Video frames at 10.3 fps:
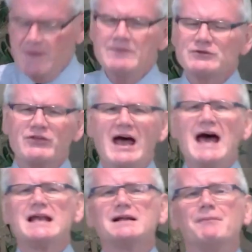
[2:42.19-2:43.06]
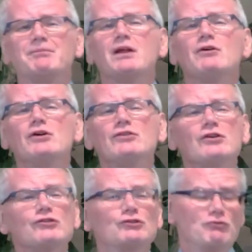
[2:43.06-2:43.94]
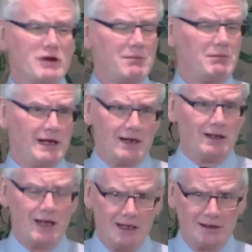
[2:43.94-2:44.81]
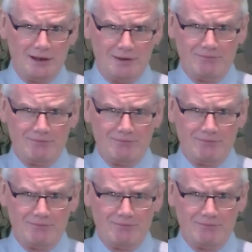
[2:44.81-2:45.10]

So that is extremely unlikely